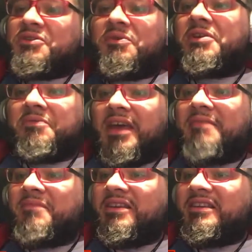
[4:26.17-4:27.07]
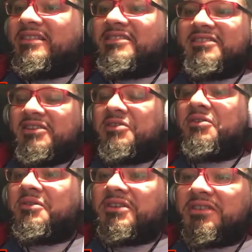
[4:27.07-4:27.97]
which whatever that means,
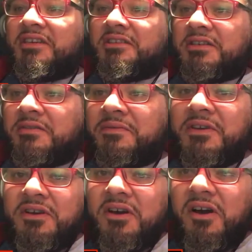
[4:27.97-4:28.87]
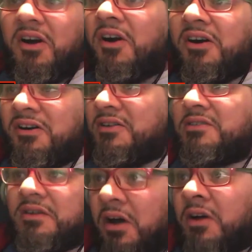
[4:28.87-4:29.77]
in the sense of
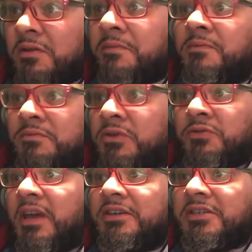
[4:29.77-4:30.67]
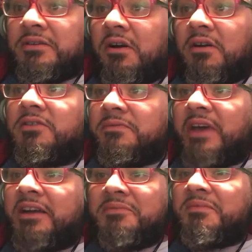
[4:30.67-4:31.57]
all of creation, all
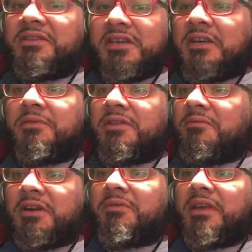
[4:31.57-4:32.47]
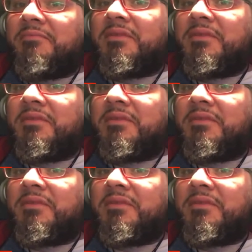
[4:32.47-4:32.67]
of elements, everything, whatever